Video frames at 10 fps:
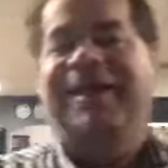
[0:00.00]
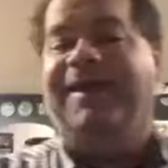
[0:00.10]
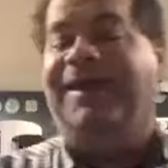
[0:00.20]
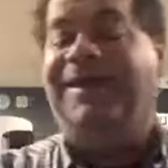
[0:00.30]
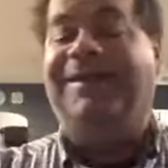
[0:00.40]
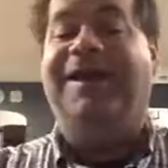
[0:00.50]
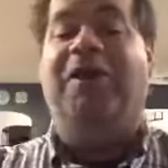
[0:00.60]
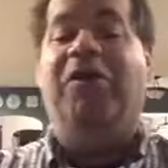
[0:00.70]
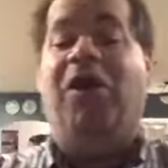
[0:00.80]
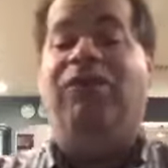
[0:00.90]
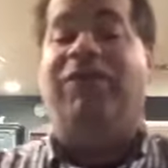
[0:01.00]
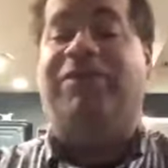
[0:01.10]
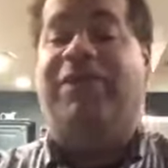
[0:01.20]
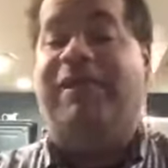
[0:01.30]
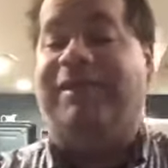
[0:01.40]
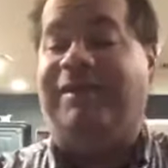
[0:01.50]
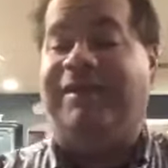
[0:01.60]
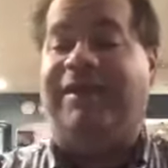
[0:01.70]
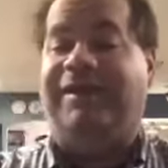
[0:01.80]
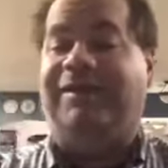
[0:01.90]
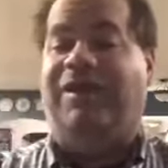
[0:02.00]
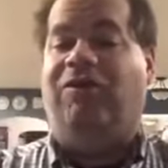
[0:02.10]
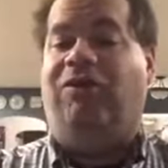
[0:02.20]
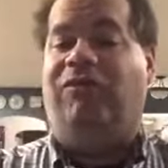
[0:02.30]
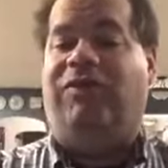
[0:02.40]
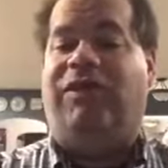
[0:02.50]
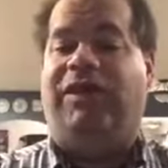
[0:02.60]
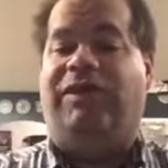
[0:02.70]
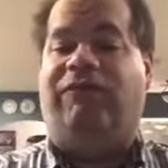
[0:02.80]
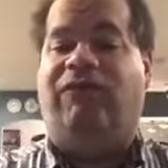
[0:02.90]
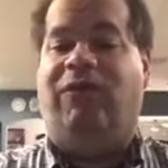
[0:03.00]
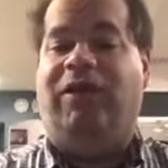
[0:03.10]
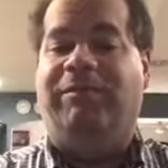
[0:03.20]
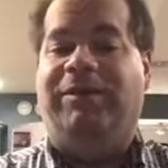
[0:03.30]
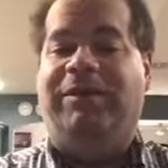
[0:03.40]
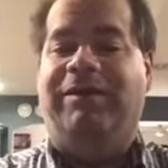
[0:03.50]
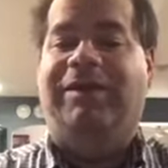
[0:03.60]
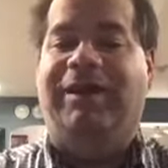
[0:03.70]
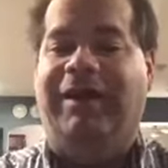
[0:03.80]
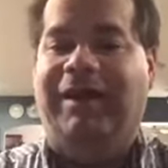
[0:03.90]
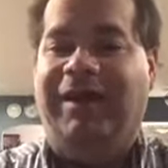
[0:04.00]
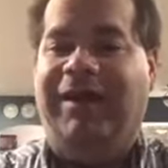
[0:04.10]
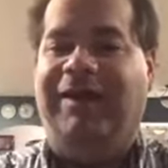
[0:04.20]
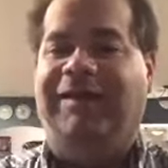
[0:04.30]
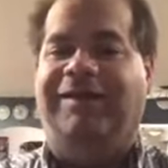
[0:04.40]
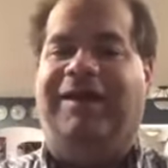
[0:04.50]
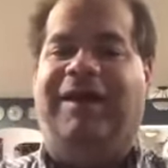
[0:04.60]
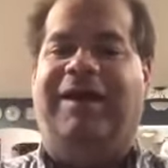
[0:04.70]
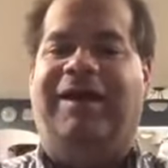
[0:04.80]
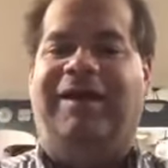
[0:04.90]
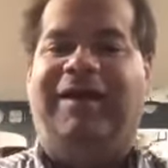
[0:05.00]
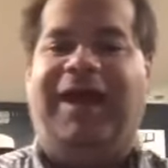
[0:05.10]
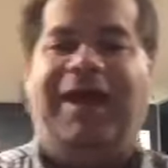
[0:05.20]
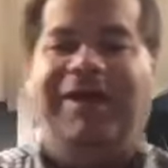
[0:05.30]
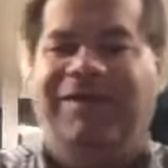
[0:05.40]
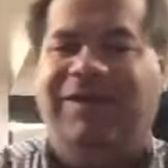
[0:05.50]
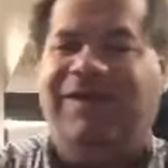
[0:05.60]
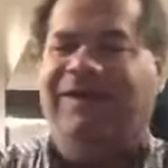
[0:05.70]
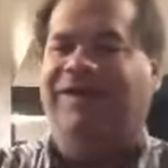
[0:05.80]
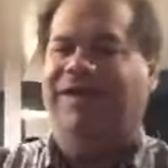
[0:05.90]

don't overthink it, Kitty. Don't overthink the form. And uh, yeah, the, it,